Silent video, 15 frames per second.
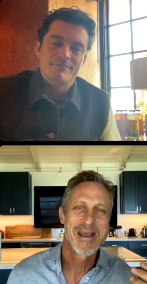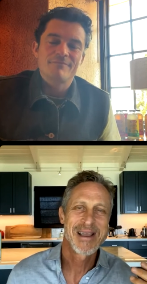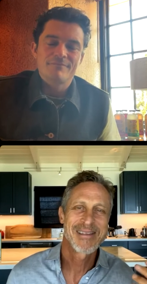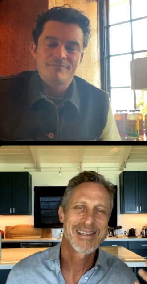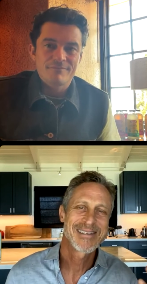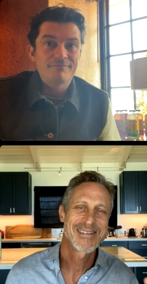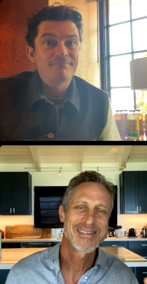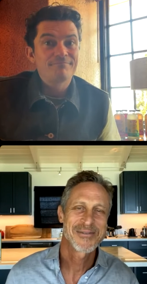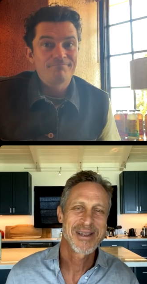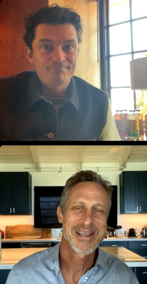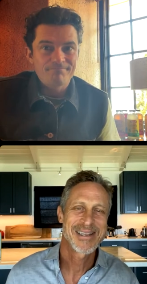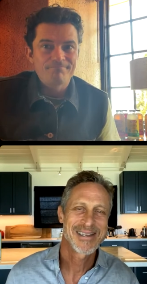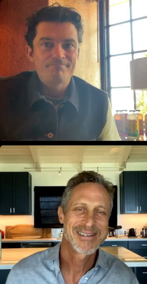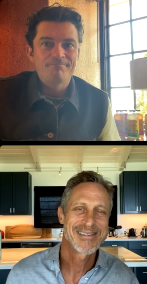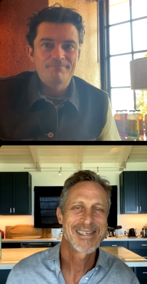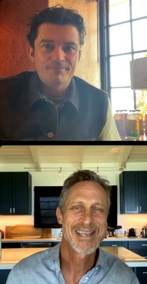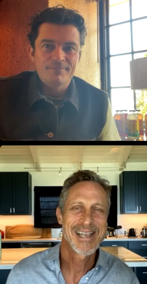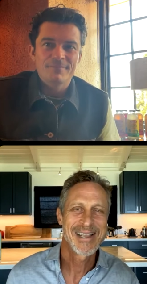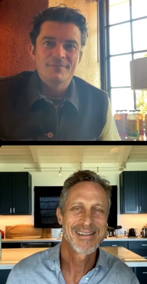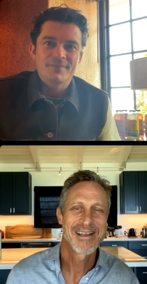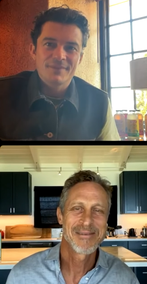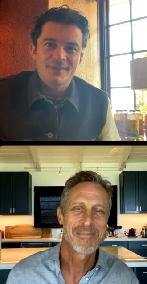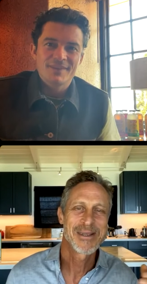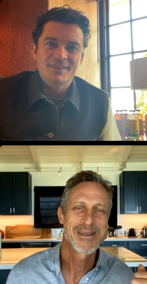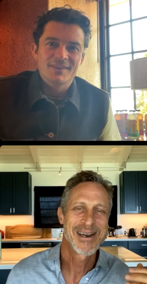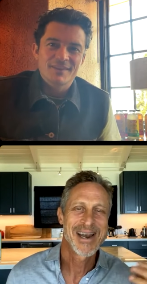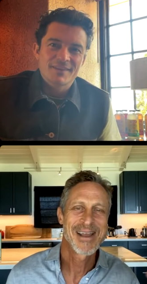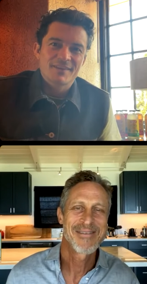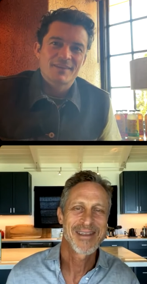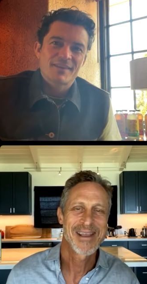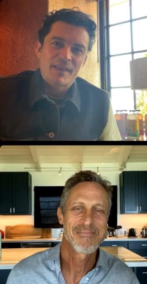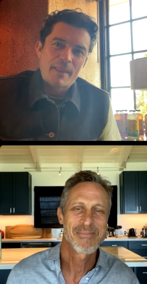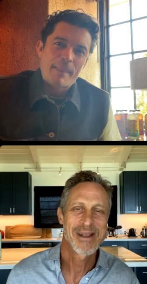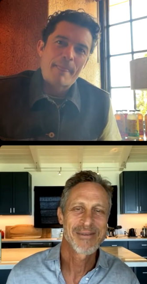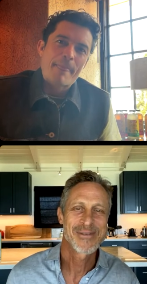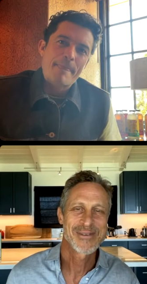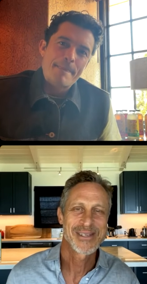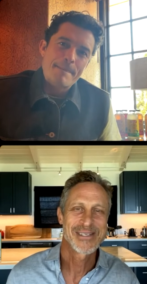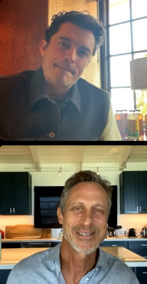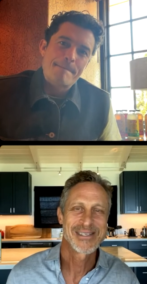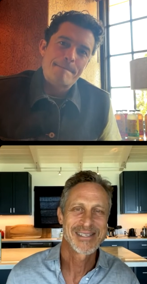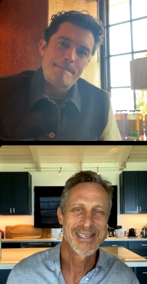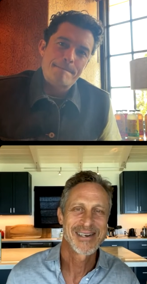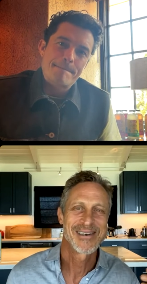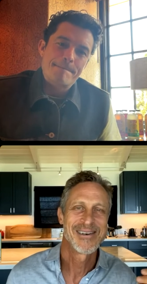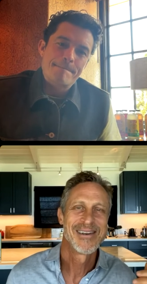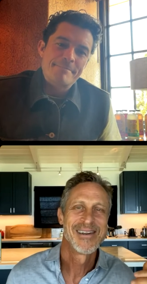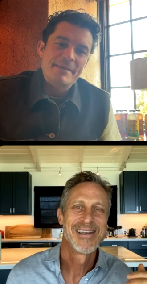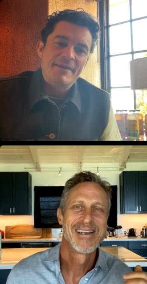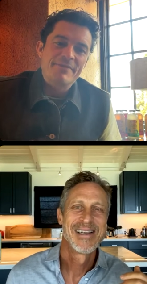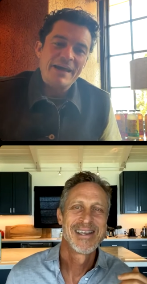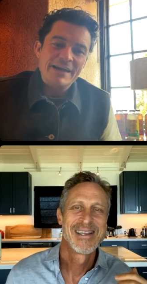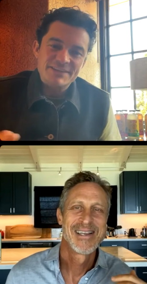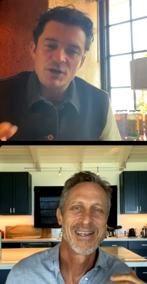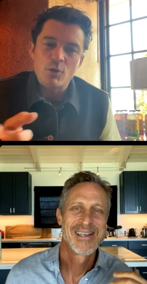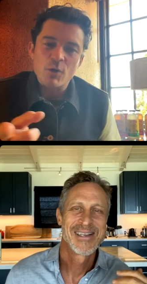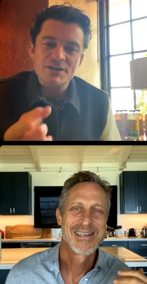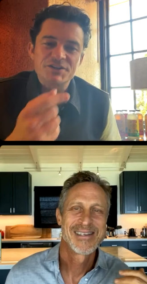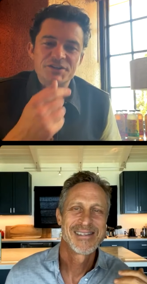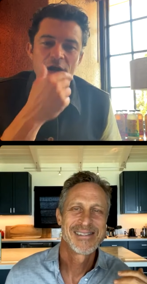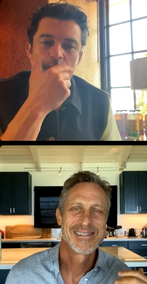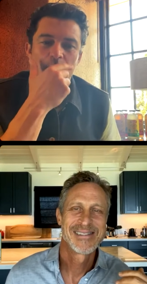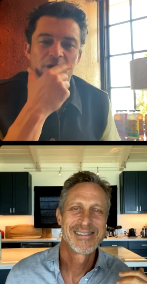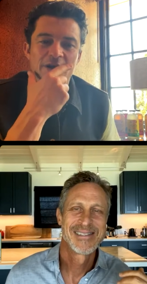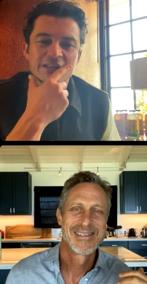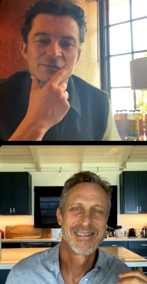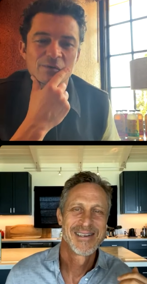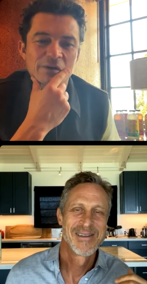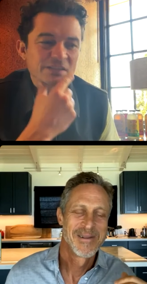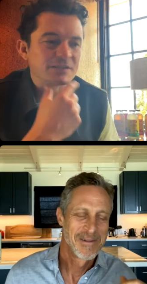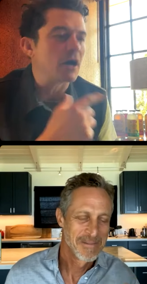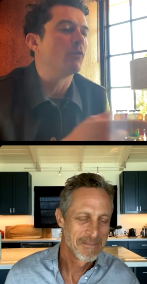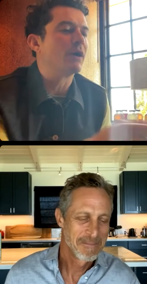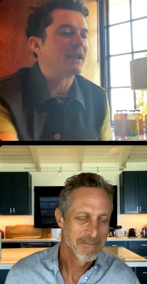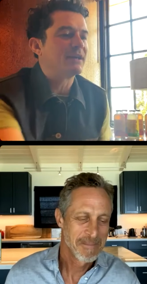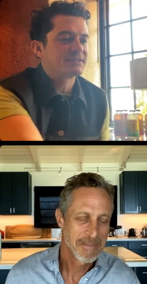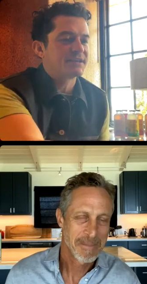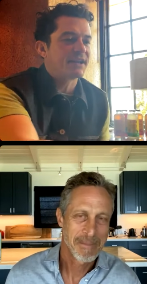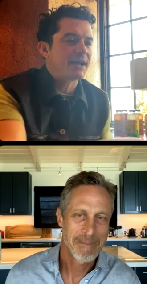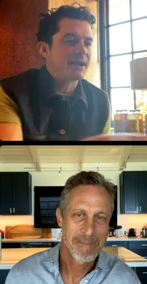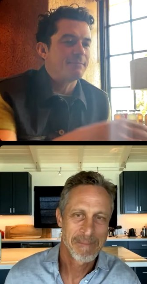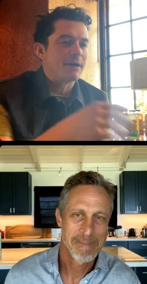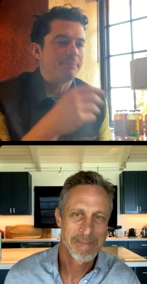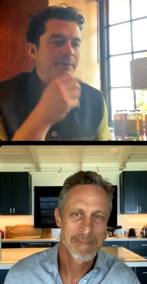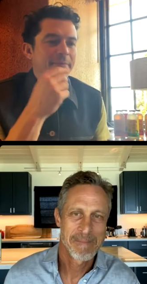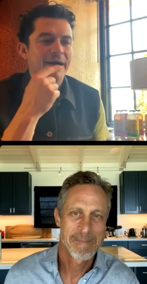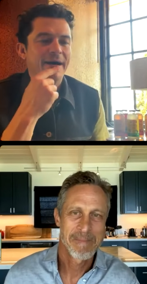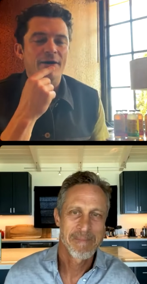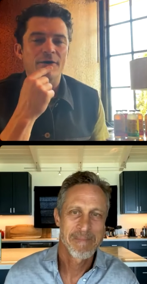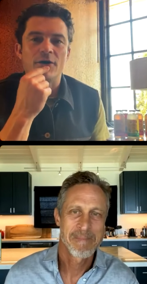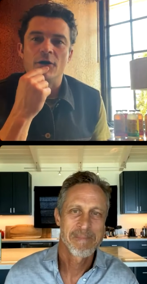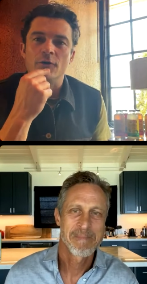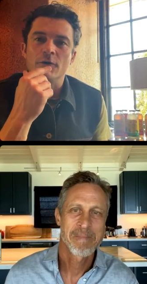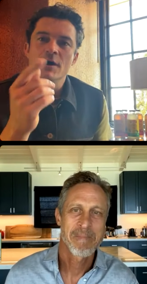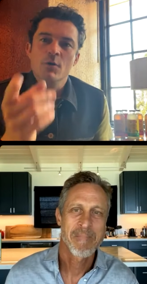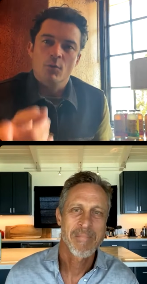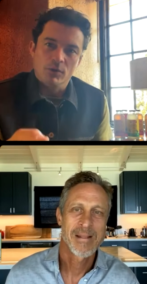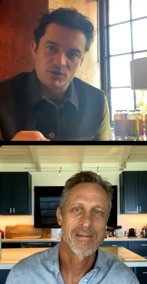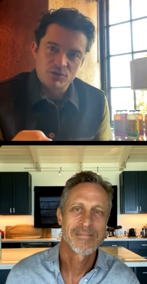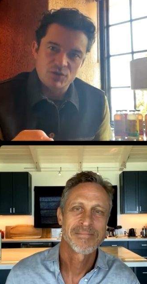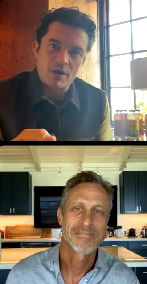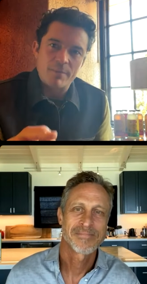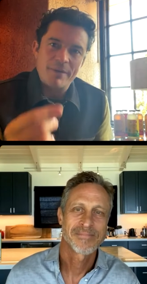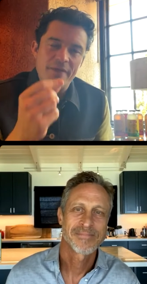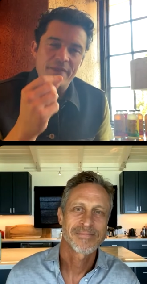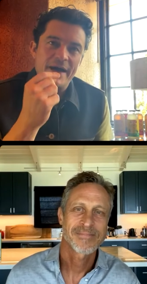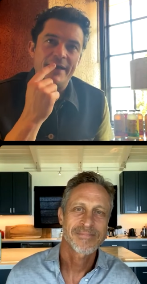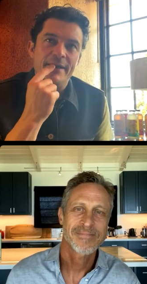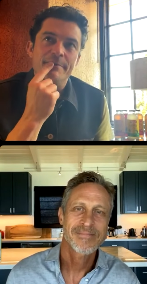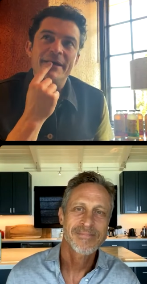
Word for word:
Speaker 1: you might like to drink tequila, but you're not having it breakfast, lunch, and dinner.
Speaker 2: That's a question I wanted to ask. Oh well, it's going to come up about alcohol. We'll talk about that in